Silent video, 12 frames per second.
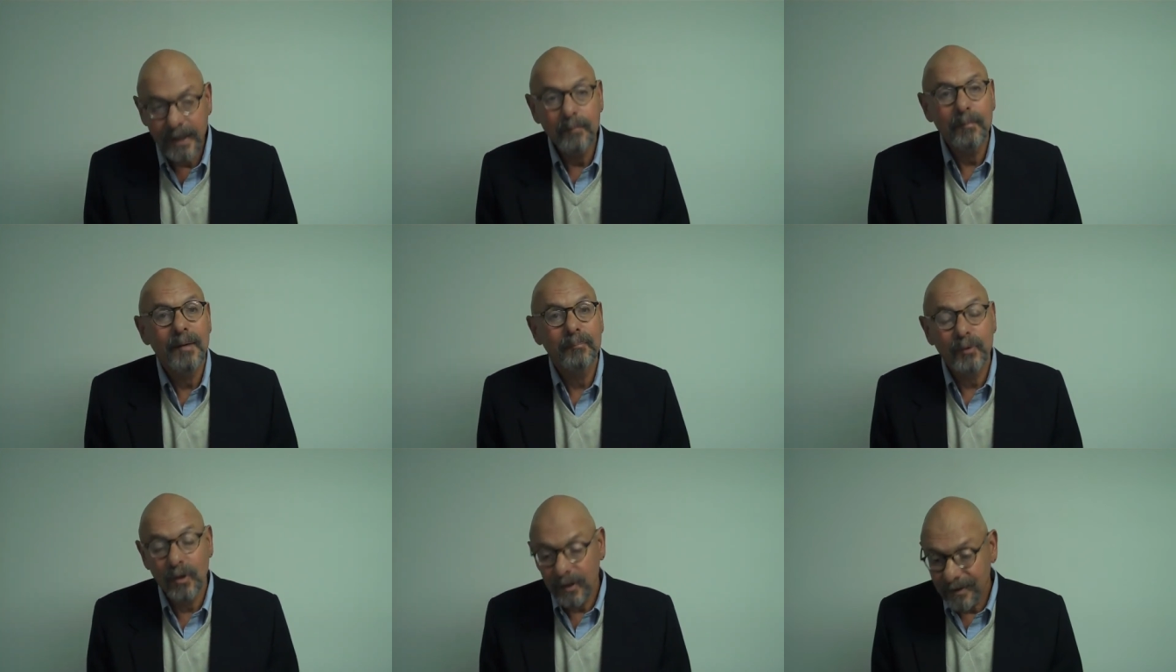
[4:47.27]
In my
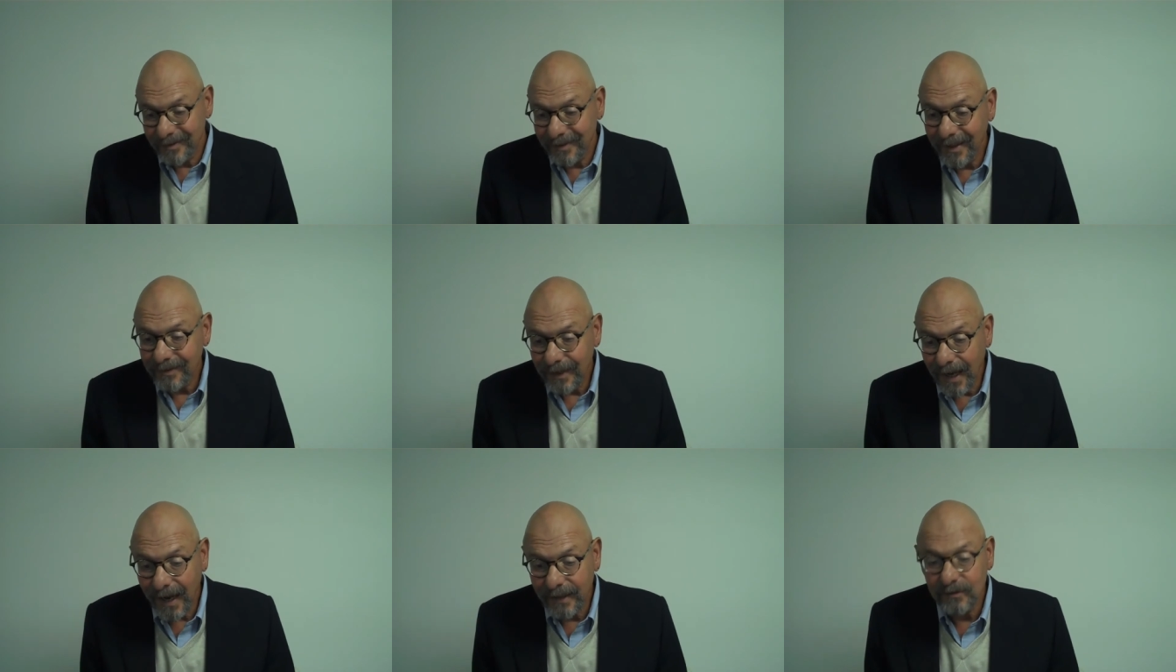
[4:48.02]
book, Sex
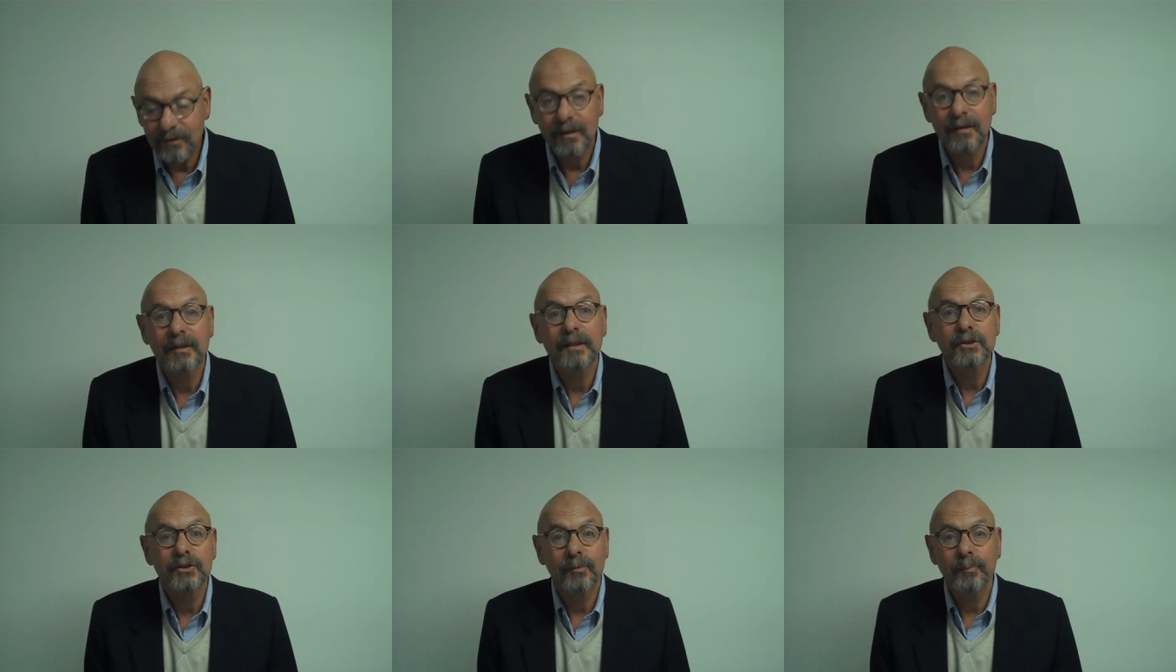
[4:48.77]
Act
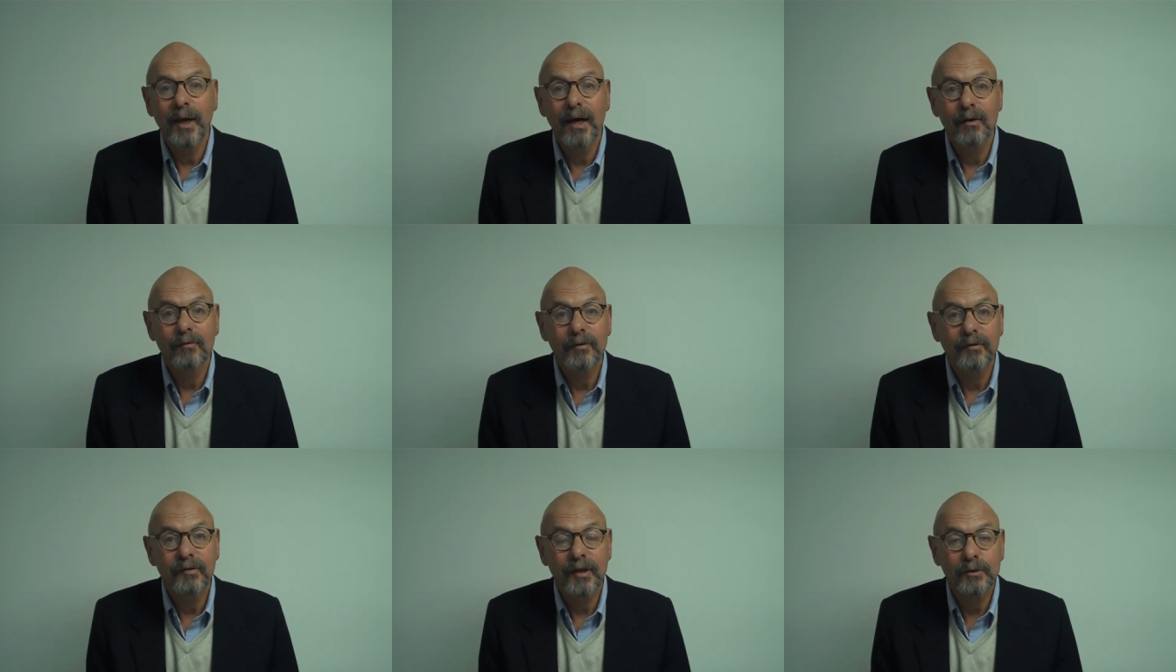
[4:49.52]
Unleash the Power of
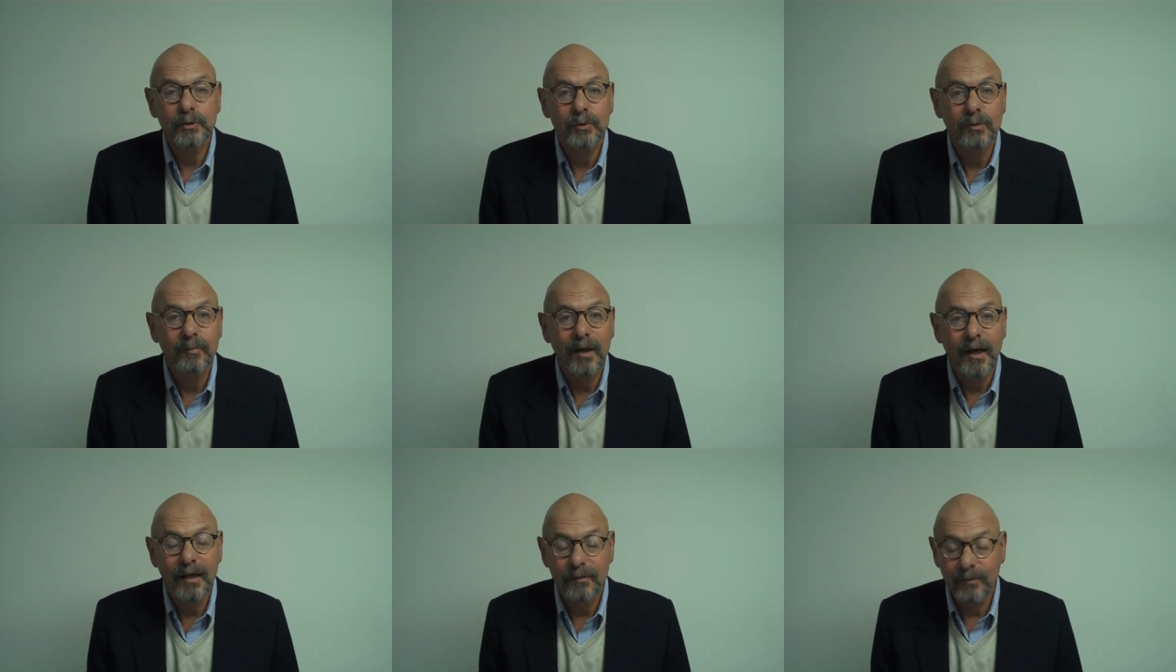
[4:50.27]
Your Sexual
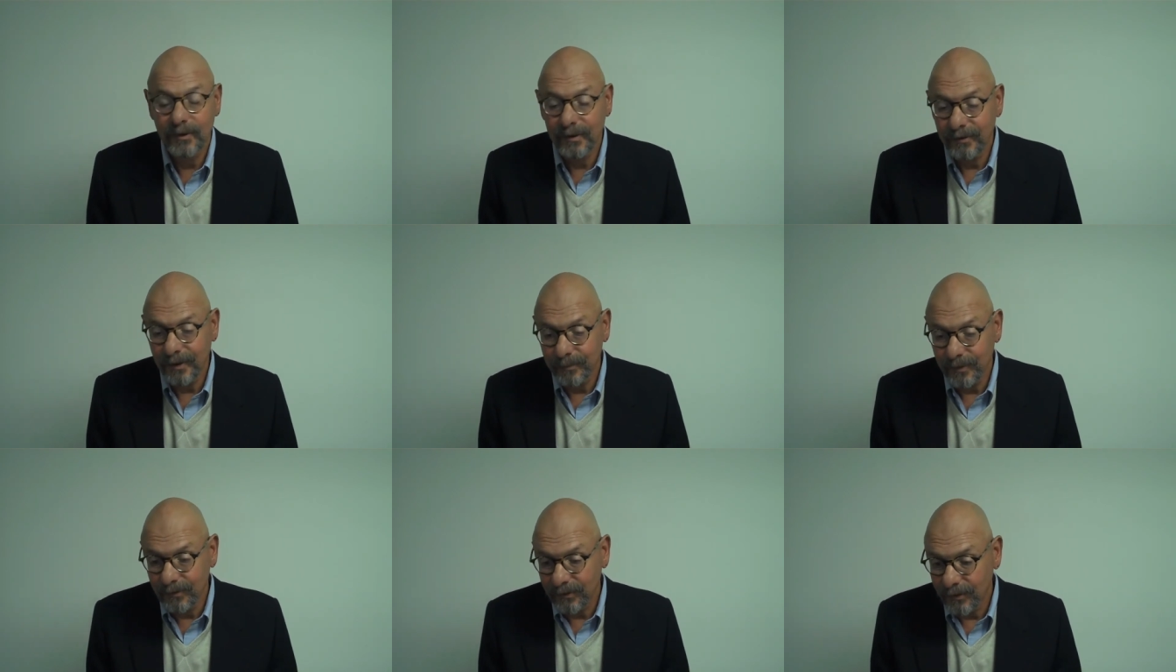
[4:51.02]
Mind with
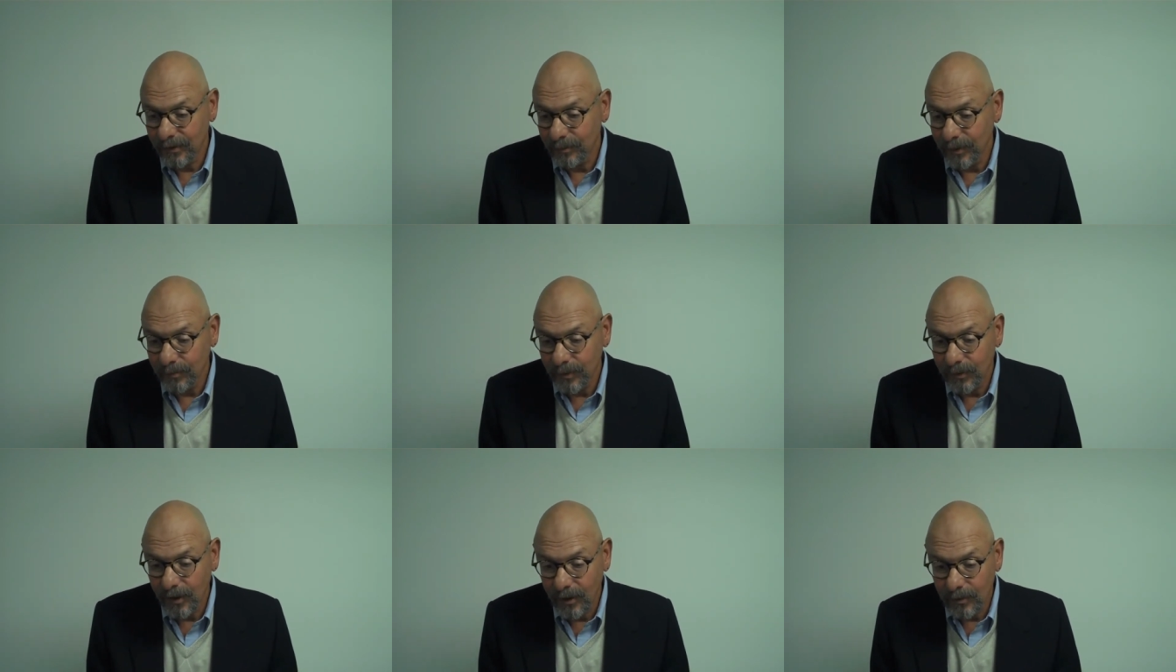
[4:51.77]
Acceptance and
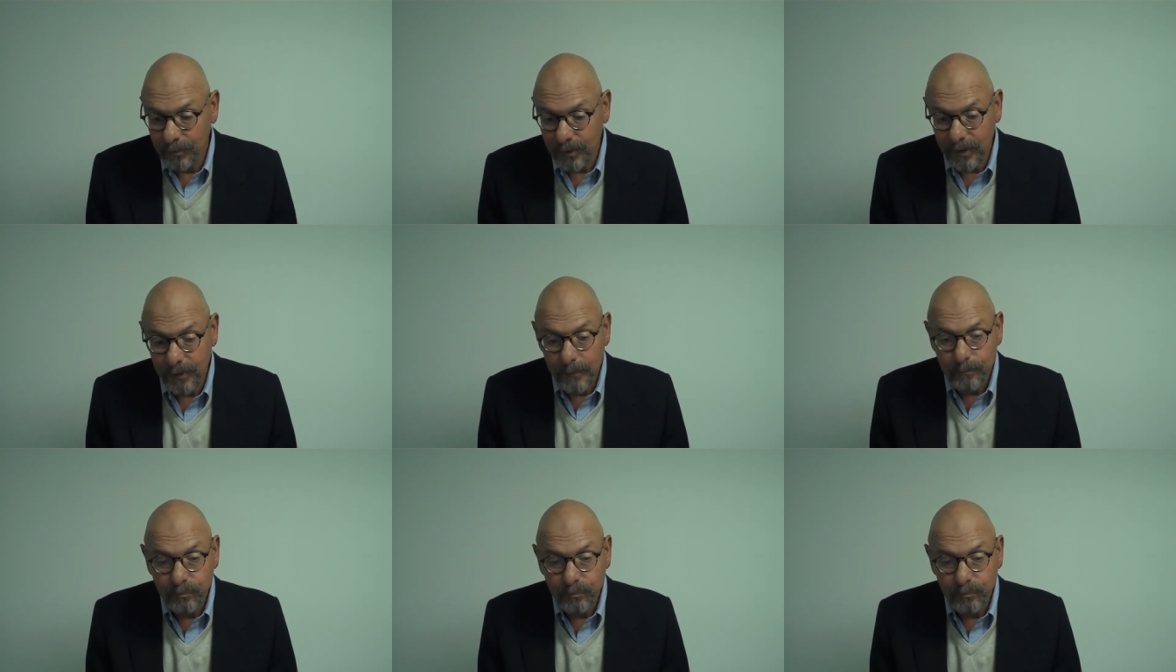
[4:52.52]
Commitment Therapy,